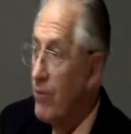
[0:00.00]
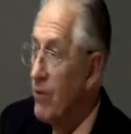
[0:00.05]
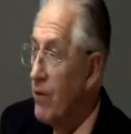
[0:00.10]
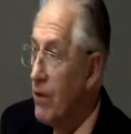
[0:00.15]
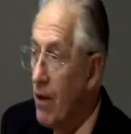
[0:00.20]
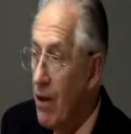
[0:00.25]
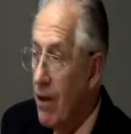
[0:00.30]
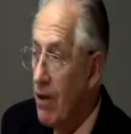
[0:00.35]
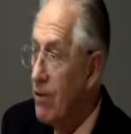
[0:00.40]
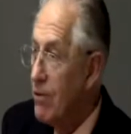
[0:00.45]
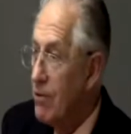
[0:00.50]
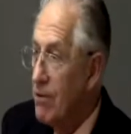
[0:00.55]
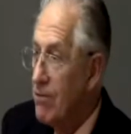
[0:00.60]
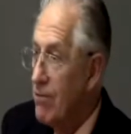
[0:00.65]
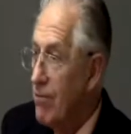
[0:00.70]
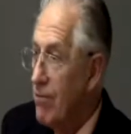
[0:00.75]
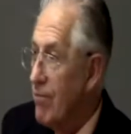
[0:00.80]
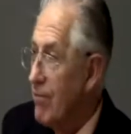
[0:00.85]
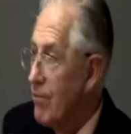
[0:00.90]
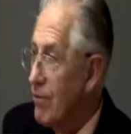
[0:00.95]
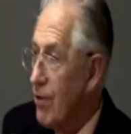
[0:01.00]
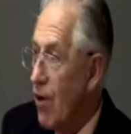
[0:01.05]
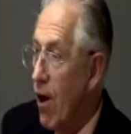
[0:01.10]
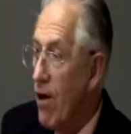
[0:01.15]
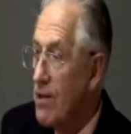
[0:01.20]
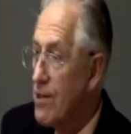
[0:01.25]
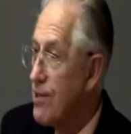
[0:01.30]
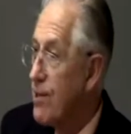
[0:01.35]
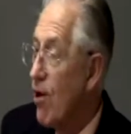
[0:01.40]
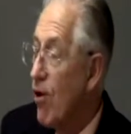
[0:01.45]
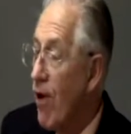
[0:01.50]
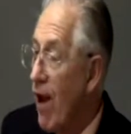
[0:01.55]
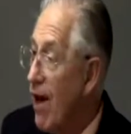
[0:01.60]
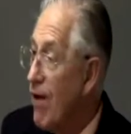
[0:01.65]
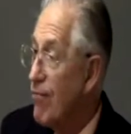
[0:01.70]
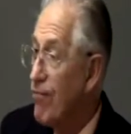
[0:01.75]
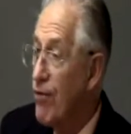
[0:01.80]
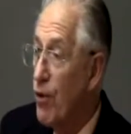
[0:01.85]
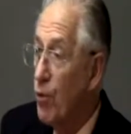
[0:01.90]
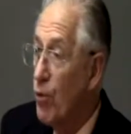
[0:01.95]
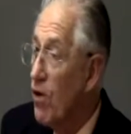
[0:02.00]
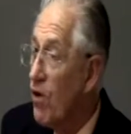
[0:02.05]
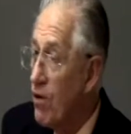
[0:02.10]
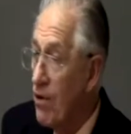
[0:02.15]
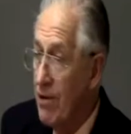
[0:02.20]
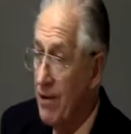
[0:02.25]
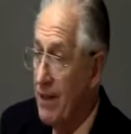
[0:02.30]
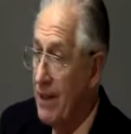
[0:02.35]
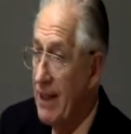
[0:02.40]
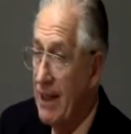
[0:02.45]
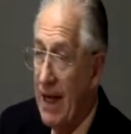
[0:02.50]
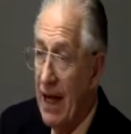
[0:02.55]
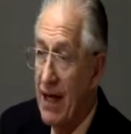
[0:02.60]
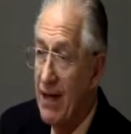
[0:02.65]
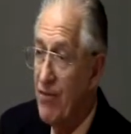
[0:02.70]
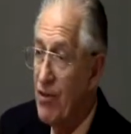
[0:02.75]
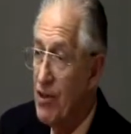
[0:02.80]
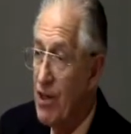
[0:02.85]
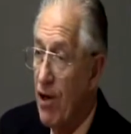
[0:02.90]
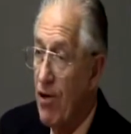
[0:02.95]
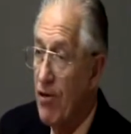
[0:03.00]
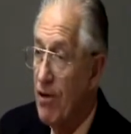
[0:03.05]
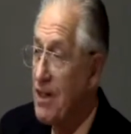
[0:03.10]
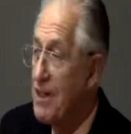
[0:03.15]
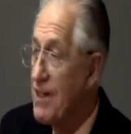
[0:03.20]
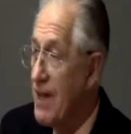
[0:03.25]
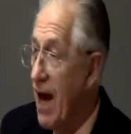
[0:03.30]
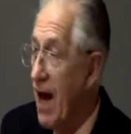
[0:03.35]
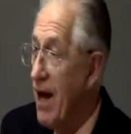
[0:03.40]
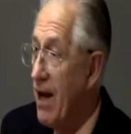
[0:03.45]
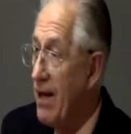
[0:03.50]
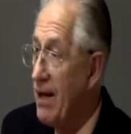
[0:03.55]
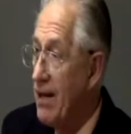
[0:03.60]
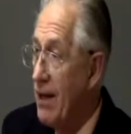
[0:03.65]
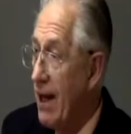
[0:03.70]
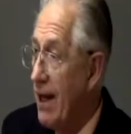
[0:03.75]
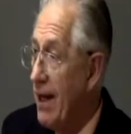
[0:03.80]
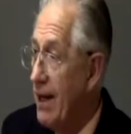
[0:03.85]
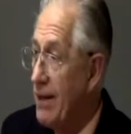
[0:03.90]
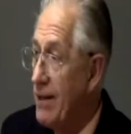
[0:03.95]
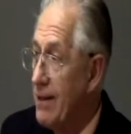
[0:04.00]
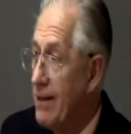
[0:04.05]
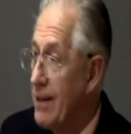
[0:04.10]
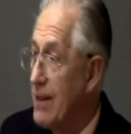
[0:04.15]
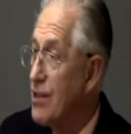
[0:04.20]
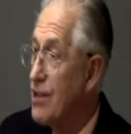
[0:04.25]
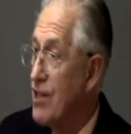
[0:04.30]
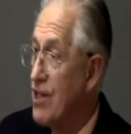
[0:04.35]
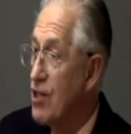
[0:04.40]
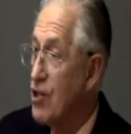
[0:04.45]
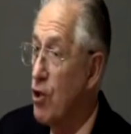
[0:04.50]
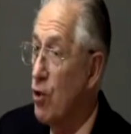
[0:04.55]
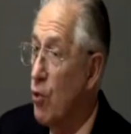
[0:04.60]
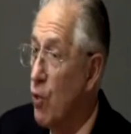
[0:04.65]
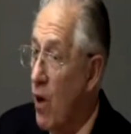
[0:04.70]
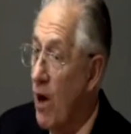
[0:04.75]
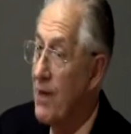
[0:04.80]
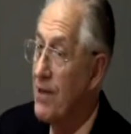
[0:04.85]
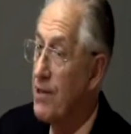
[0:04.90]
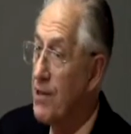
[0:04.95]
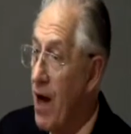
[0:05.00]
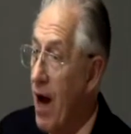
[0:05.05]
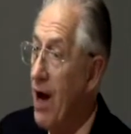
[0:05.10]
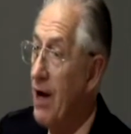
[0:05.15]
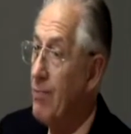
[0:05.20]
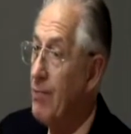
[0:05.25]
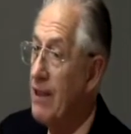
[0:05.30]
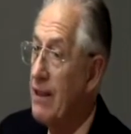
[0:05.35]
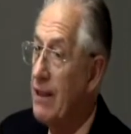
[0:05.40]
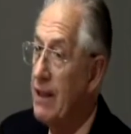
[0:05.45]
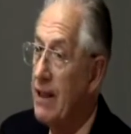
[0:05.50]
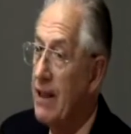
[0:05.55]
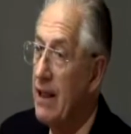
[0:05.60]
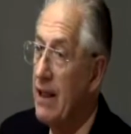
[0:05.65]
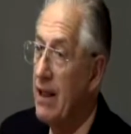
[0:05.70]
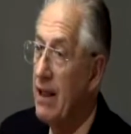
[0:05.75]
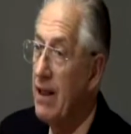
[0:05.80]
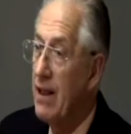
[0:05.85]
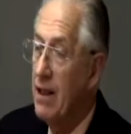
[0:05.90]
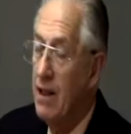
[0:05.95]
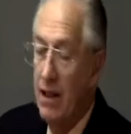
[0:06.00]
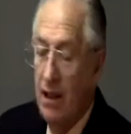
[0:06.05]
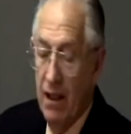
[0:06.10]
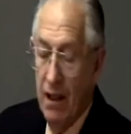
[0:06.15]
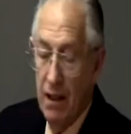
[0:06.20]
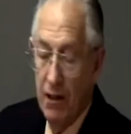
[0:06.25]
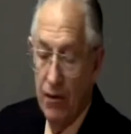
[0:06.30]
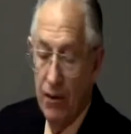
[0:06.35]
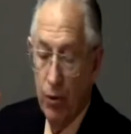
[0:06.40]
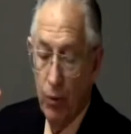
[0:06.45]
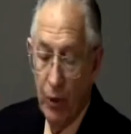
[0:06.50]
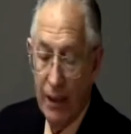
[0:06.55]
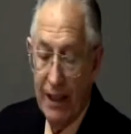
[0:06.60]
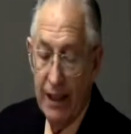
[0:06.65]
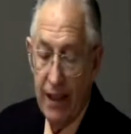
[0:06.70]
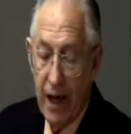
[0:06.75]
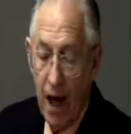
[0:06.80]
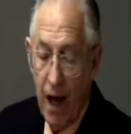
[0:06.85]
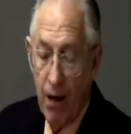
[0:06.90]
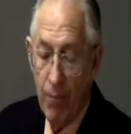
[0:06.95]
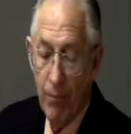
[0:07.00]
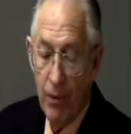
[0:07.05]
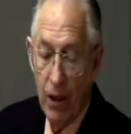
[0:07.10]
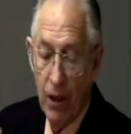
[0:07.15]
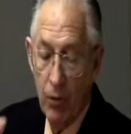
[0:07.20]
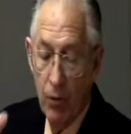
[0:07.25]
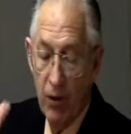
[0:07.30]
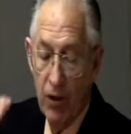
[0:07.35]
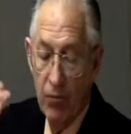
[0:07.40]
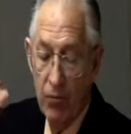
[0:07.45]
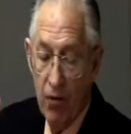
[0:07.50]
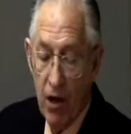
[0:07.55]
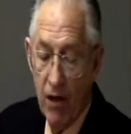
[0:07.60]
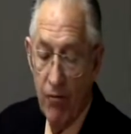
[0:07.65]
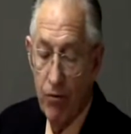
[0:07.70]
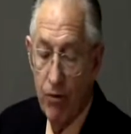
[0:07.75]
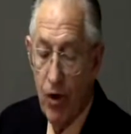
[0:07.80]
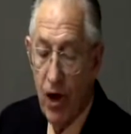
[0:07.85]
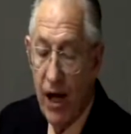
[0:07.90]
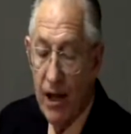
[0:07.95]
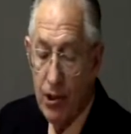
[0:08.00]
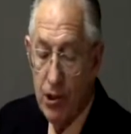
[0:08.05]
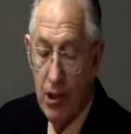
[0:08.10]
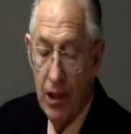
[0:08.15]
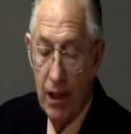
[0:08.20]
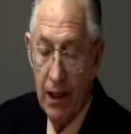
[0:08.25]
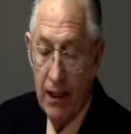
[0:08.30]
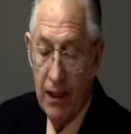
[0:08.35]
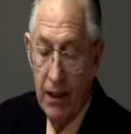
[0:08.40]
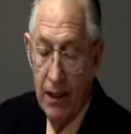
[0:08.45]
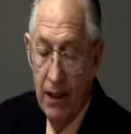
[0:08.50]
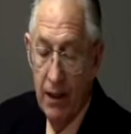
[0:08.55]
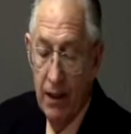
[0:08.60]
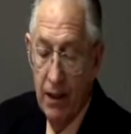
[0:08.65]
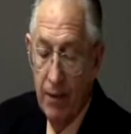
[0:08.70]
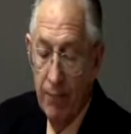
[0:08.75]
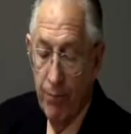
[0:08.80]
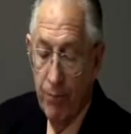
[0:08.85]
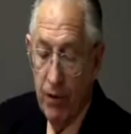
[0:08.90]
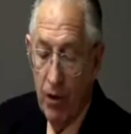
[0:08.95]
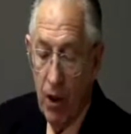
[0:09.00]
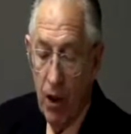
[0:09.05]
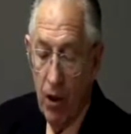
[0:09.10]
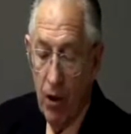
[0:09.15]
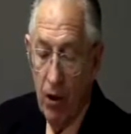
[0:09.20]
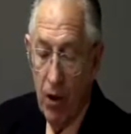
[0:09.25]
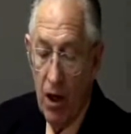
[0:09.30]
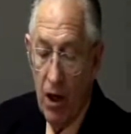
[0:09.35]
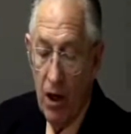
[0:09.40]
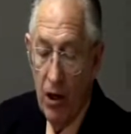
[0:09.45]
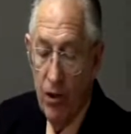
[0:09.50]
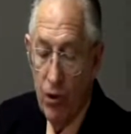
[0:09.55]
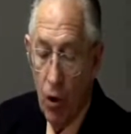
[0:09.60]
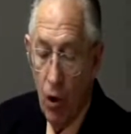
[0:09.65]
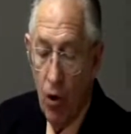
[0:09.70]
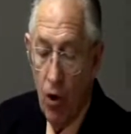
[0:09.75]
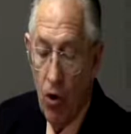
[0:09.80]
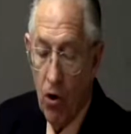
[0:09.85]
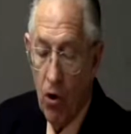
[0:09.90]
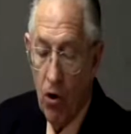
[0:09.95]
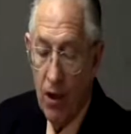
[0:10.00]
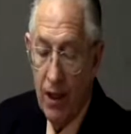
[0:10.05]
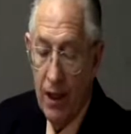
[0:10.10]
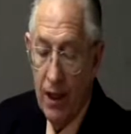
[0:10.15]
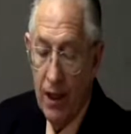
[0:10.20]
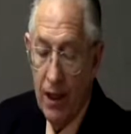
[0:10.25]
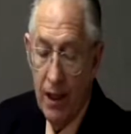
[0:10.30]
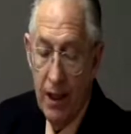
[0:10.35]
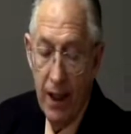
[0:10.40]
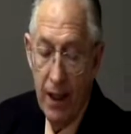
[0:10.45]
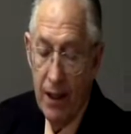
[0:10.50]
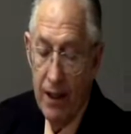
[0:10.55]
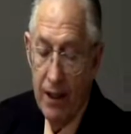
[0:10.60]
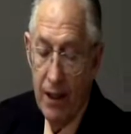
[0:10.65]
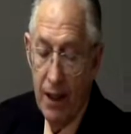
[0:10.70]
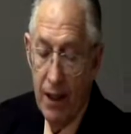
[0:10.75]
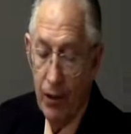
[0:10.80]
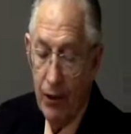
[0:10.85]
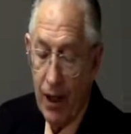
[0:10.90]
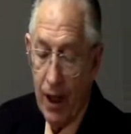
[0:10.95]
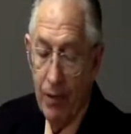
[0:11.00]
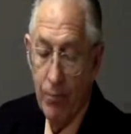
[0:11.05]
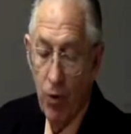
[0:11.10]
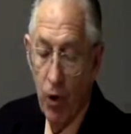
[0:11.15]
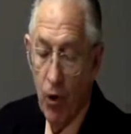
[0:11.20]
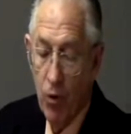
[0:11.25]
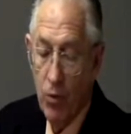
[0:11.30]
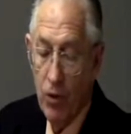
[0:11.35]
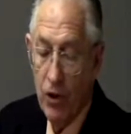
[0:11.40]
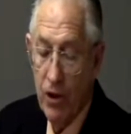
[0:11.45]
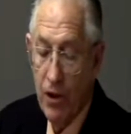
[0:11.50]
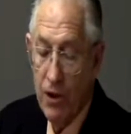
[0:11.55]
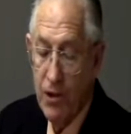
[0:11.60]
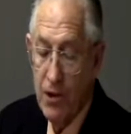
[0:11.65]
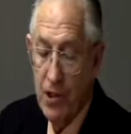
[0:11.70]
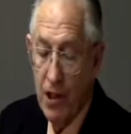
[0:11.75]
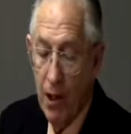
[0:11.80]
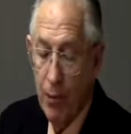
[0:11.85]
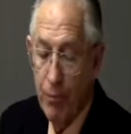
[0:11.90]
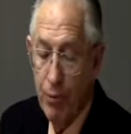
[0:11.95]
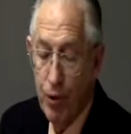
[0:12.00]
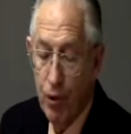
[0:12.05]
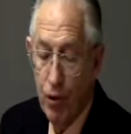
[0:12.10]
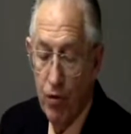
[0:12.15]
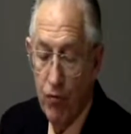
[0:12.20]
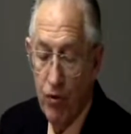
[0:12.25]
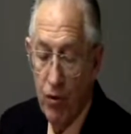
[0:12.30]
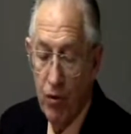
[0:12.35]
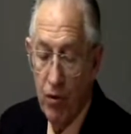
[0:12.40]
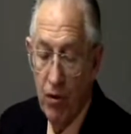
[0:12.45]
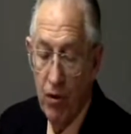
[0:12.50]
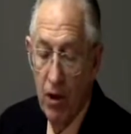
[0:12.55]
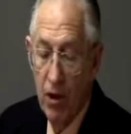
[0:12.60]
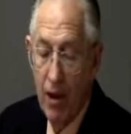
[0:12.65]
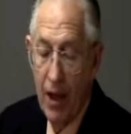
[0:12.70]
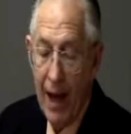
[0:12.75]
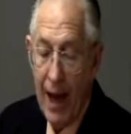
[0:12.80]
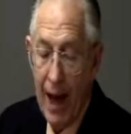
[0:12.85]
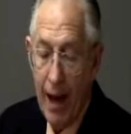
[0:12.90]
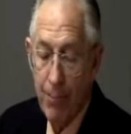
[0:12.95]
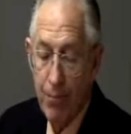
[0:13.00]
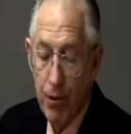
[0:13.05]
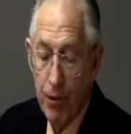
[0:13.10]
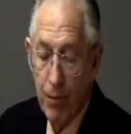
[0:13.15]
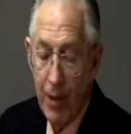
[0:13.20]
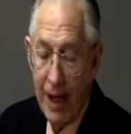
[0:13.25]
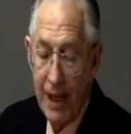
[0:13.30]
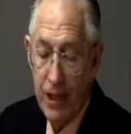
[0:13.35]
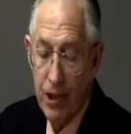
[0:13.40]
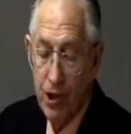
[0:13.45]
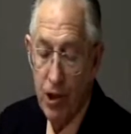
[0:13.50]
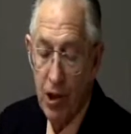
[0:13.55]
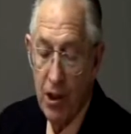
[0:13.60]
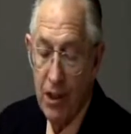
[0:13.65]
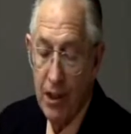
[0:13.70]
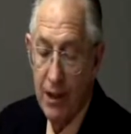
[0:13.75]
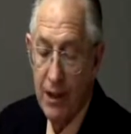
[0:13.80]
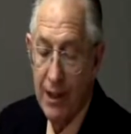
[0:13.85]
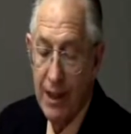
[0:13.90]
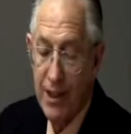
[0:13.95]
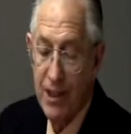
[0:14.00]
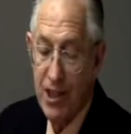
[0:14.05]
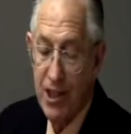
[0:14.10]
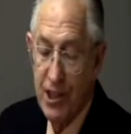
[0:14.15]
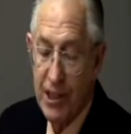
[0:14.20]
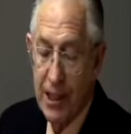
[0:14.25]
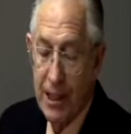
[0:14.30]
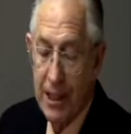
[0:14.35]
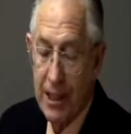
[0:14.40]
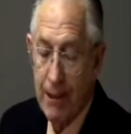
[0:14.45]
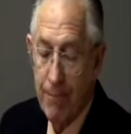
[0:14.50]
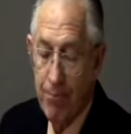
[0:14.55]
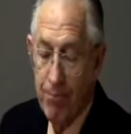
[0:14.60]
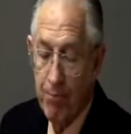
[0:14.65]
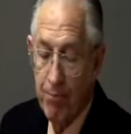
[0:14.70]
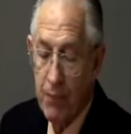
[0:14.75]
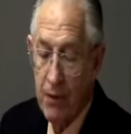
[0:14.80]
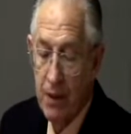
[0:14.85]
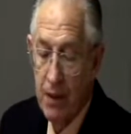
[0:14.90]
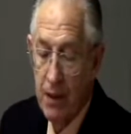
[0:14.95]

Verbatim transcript: You know, God so loved the world that he gave his only son. And this is the one time in the year that we come and we reverentially you know, adore and, and, okay, more words, approval, approbation, esteem,